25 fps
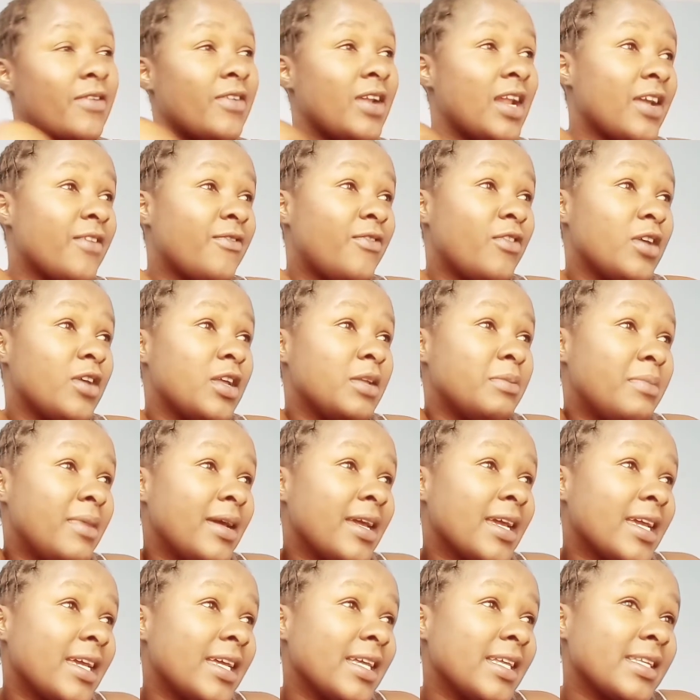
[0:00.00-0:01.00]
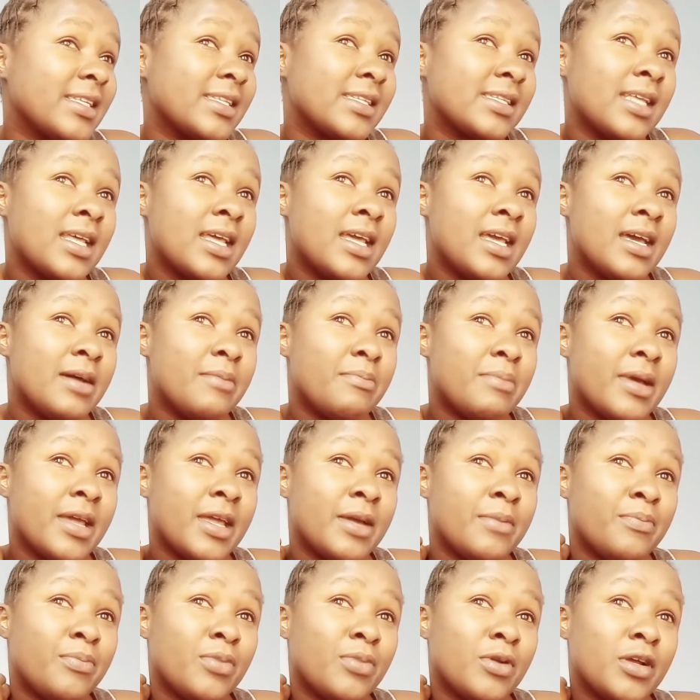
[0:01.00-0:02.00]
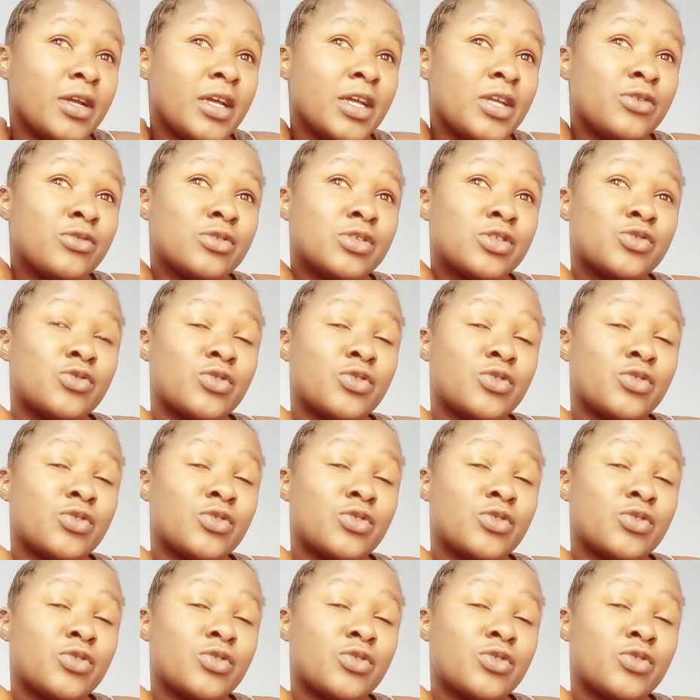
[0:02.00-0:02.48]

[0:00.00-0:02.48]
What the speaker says: Like for my case, my employer used to